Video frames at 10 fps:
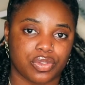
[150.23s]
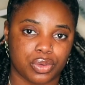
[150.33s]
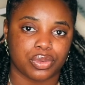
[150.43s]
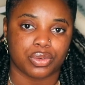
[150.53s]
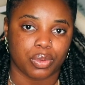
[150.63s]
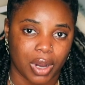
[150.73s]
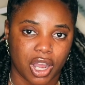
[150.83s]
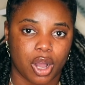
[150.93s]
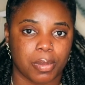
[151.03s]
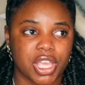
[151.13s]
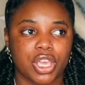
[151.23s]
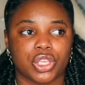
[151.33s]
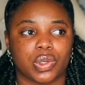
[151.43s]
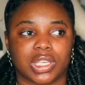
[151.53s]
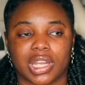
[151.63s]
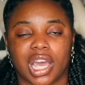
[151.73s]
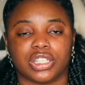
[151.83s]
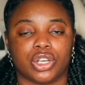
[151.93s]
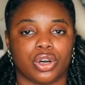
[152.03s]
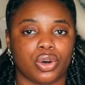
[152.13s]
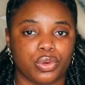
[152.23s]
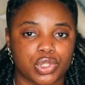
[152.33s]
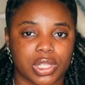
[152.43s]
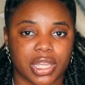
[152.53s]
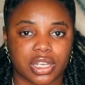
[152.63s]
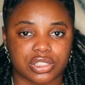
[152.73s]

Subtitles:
voodoo realm. You cannot go to like a